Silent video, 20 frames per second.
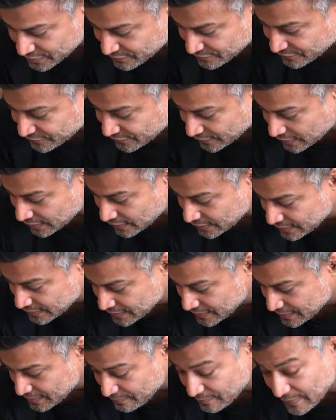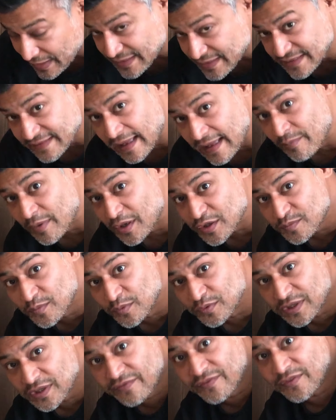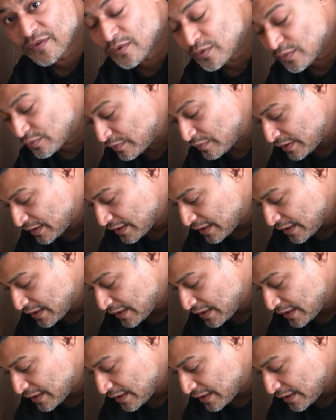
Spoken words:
of makes it that much more difficult,